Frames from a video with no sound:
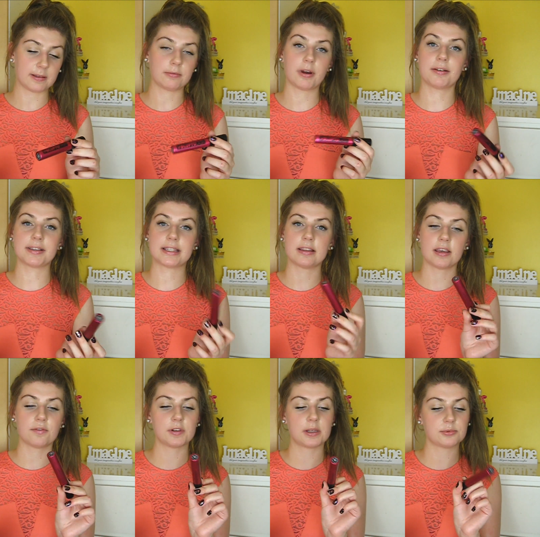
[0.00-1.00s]
whereas
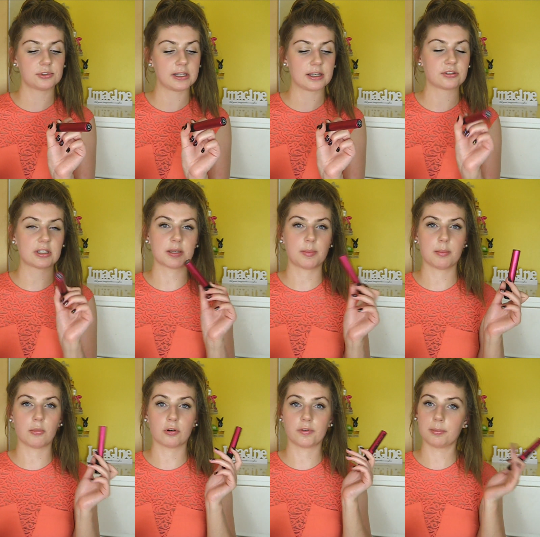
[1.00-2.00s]
the Voluptulash is a
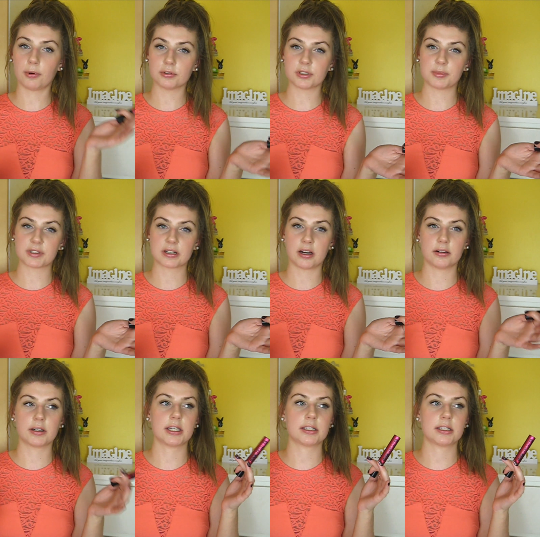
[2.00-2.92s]
bit more of a bolder mascara.